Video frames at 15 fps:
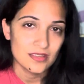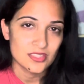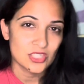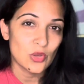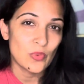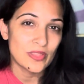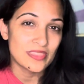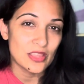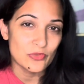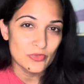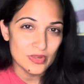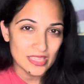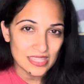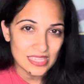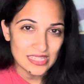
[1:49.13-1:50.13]
So what they
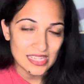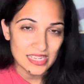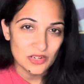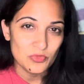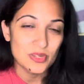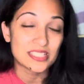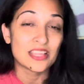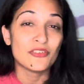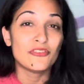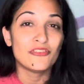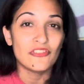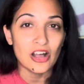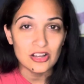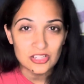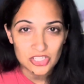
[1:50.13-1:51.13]
really needed was a
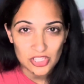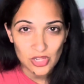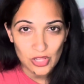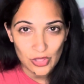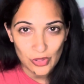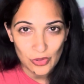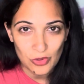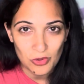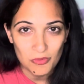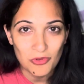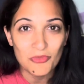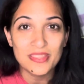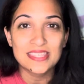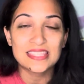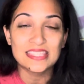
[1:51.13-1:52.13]
functional home
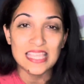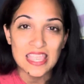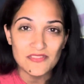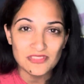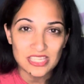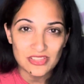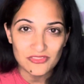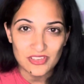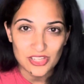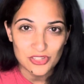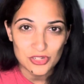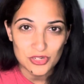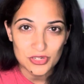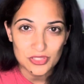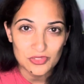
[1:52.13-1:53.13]
with safety
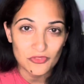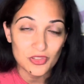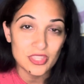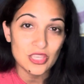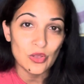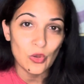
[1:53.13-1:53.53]
features for the